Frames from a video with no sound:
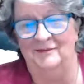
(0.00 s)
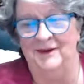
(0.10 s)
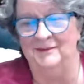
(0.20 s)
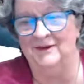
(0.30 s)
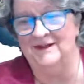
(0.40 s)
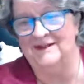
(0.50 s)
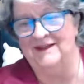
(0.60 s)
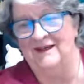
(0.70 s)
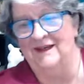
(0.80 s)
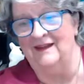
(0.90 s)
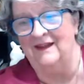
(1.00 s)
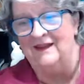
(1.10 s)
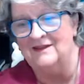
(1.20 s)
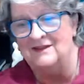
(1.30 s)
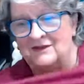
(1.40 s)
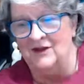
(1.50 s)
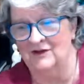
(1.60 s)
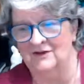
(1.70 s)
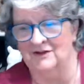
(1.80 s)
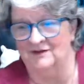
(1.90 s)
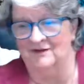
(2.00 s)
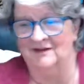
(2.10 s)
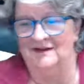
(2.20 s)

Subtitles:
People to see and things to talk to.